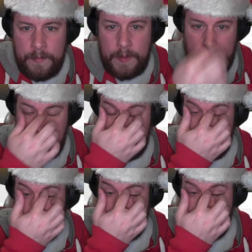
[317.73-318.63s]

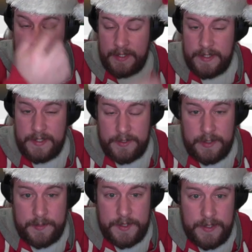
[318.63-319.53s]
And this has a nice
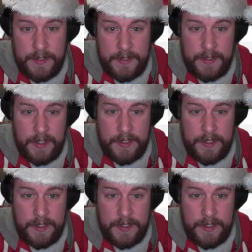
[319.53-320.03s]
description